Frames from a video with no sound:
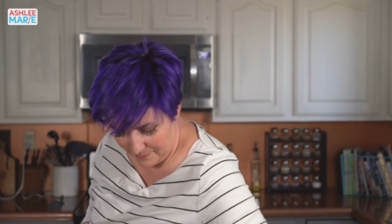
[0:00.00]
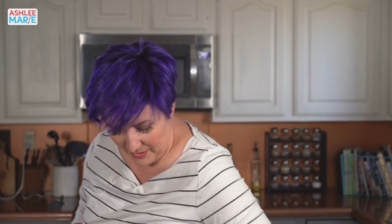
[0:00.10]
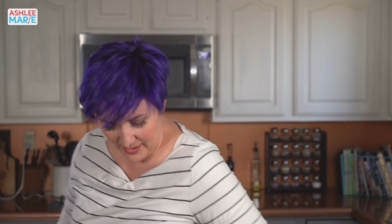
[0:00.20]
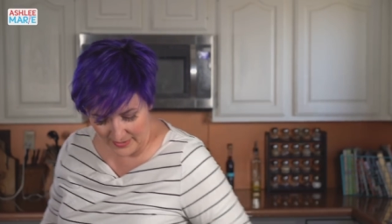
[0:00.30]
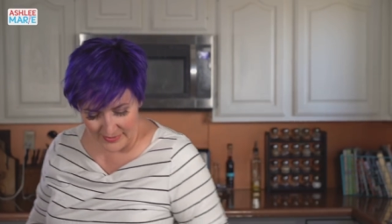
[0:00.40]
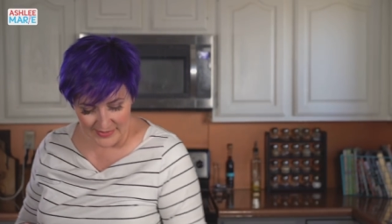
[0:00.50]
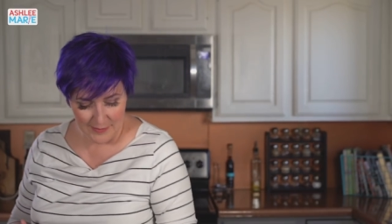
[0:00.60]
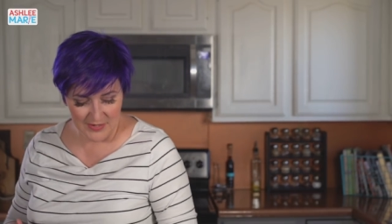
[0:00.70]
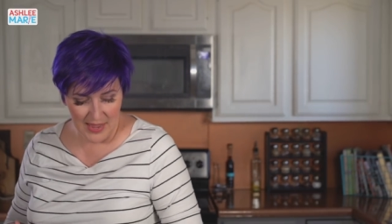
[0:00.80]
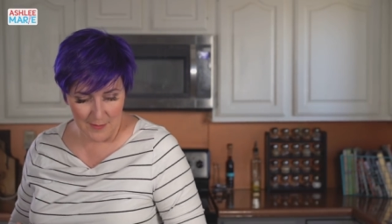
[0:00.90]
But at the
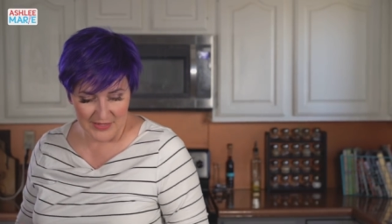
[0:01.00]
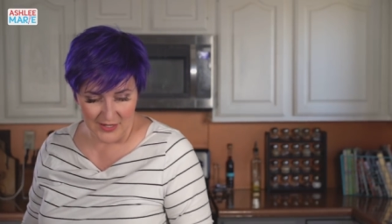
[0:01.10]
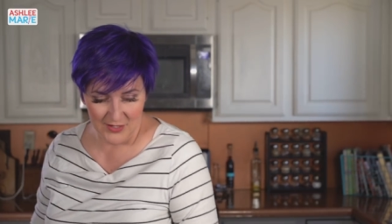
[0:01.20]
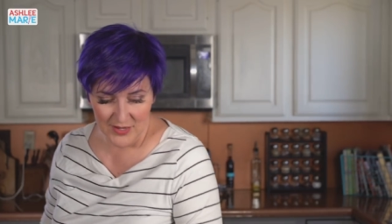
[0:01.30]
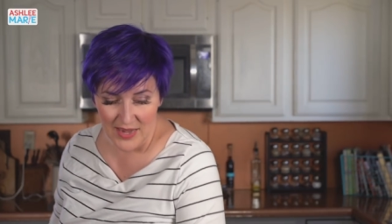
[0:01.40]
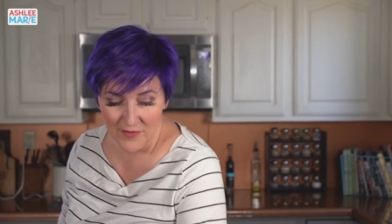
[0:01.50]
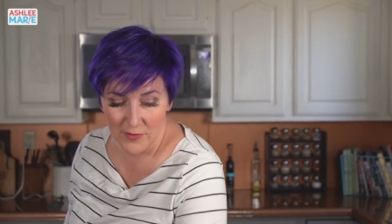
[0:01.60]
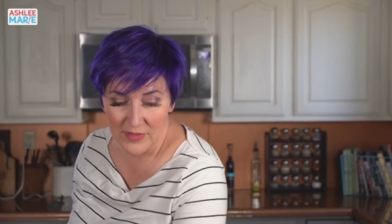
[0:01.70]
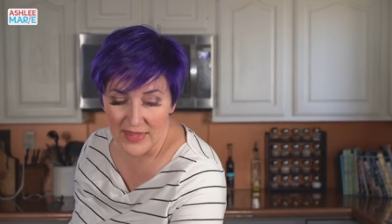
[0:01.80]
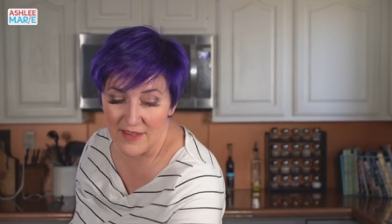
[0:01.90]
same time, it's also kind of a
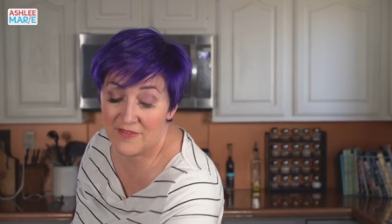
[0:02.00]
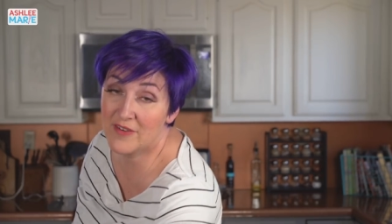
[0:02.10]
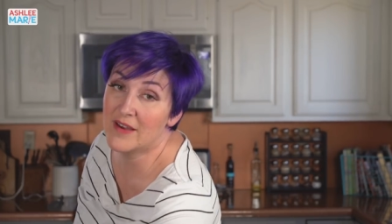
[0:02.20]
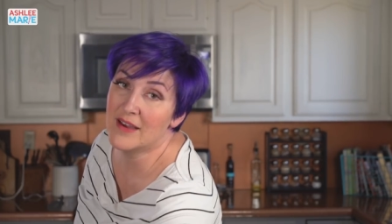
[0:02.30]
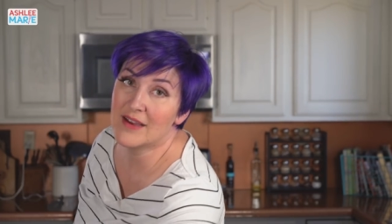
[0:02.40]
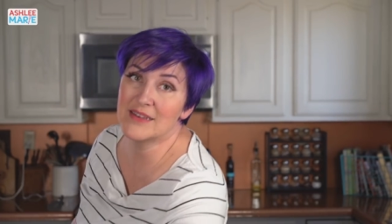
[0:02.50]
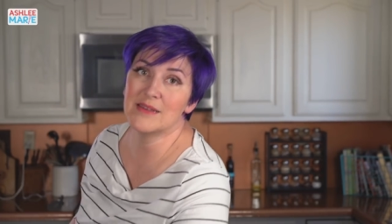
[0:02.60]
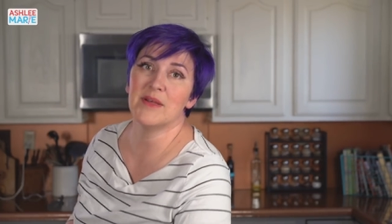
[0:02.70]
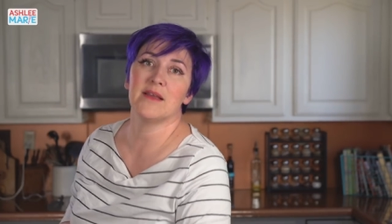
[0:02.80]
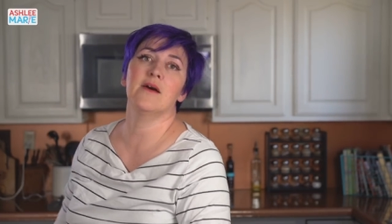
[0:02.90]
relief because
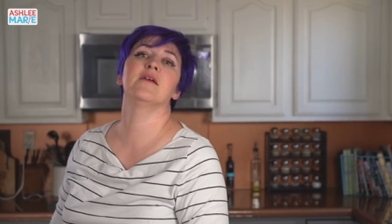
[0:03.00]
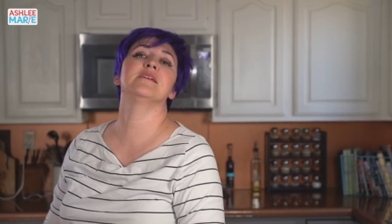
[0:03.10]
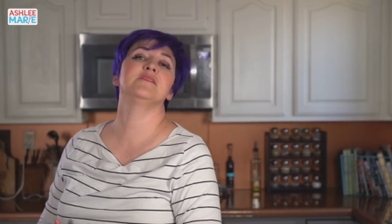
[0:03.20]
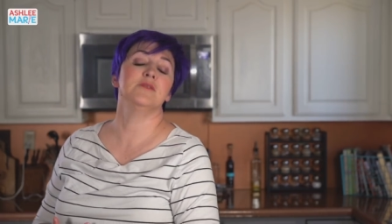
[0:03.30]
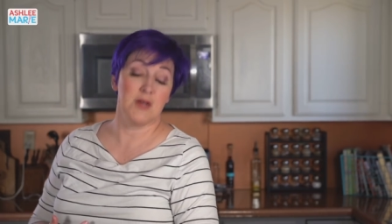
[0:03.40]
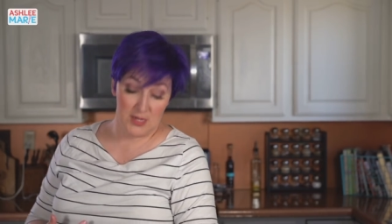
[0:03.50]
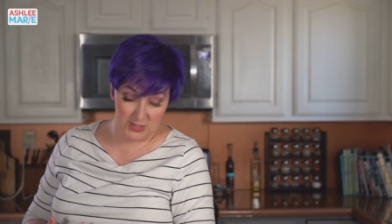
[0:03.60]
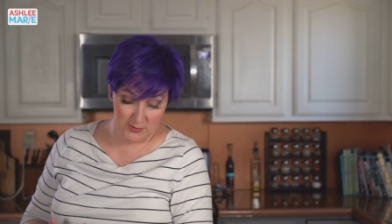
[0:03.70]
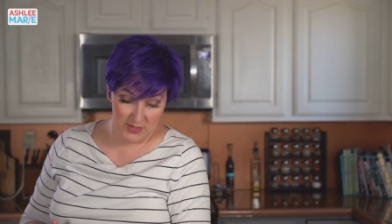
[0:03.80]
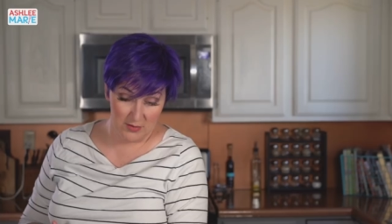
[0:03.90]
I'm like, oh, that's two
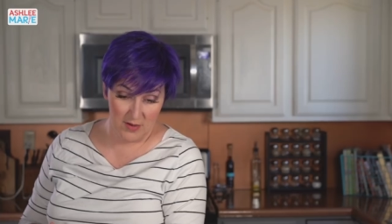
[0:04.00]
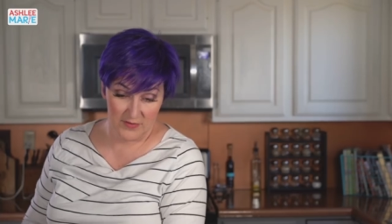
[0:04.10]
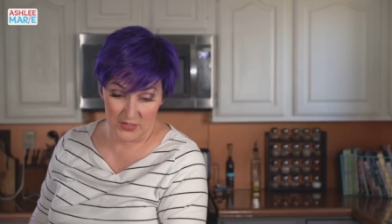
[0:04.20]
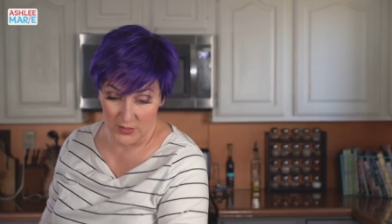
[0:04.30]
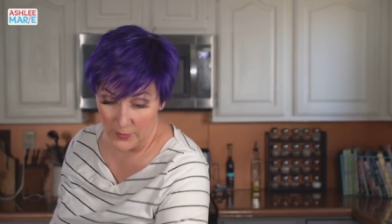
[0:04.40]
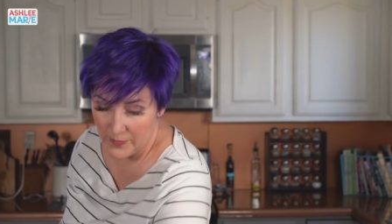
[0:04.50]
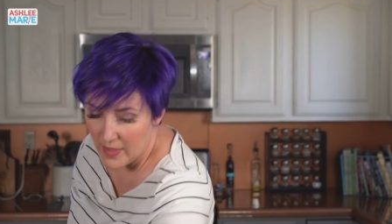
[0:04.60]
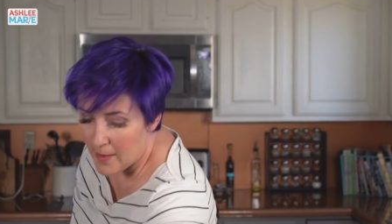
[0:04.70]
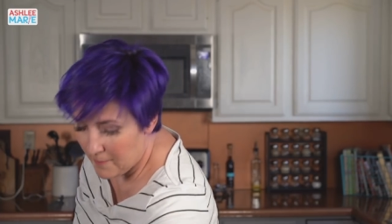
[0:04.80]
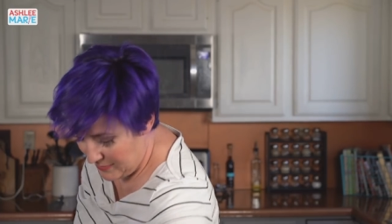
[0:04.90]
costumes I don't have to do.
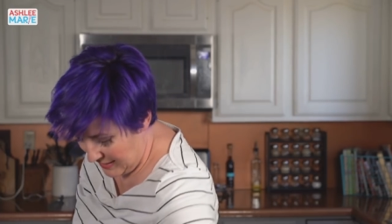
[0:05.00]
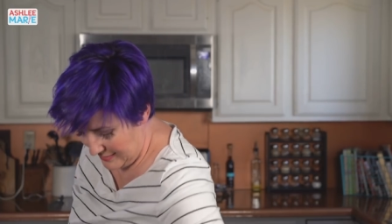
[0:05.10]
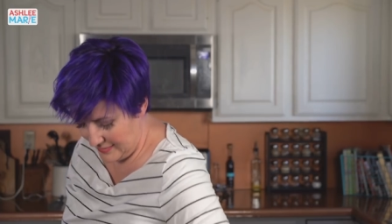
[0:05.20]
But